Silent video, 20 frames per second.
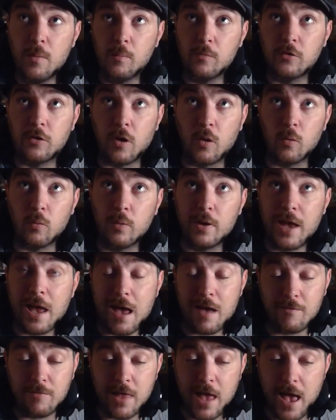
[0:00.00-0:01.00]
So we
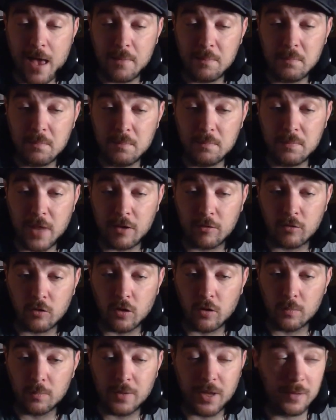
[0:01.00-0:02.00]
have that. That's
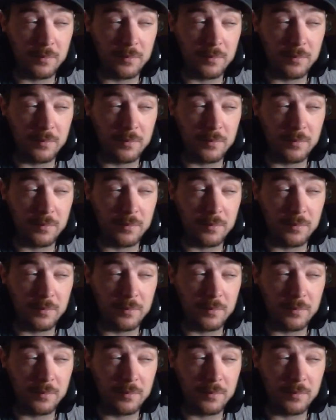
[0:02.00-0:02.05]
good.